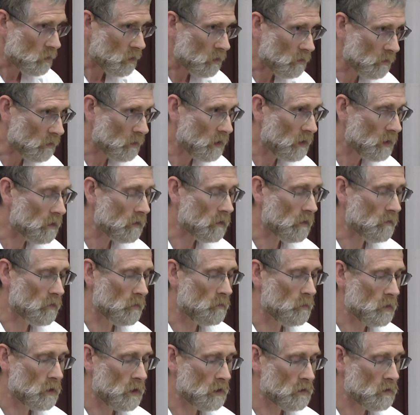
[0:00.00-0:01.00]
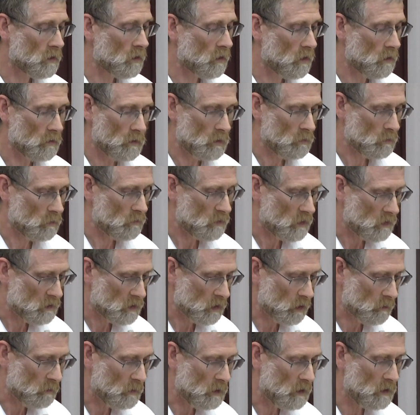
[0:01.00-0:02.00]
the length of the Molad and so on, without
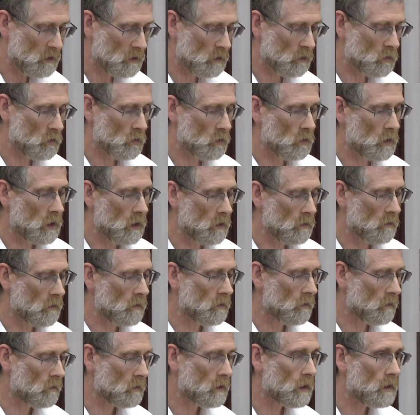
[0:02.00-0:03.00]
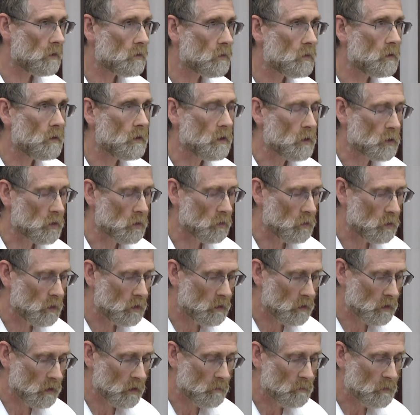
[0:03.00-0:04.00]
explaining to you how the calculation
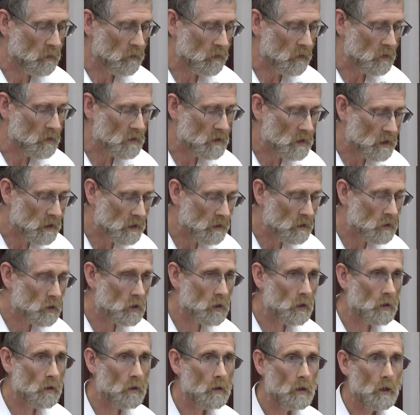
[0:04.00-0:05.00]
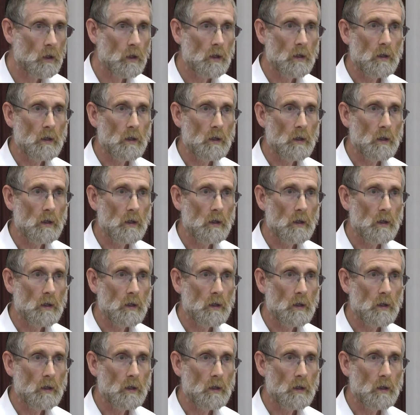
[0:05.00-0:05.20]
works, but the data